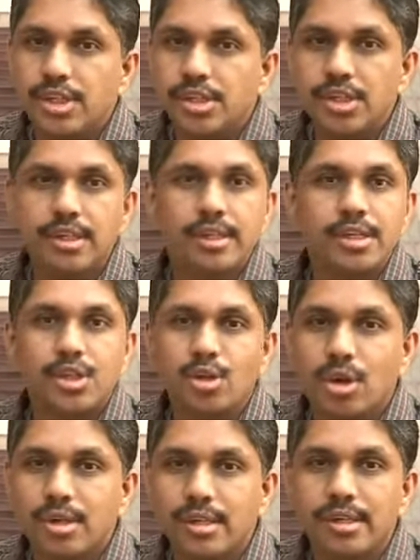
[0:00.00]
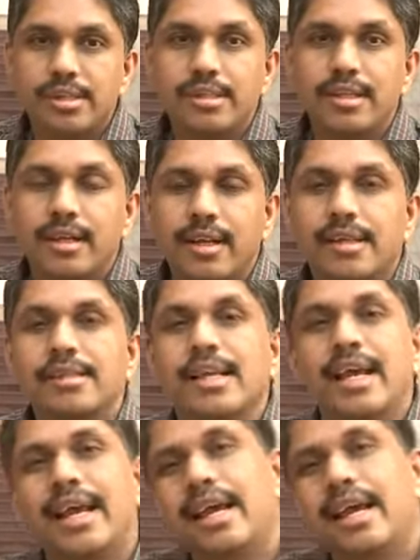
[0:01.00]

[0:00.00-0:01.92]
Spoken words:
engineers, doctors in the class,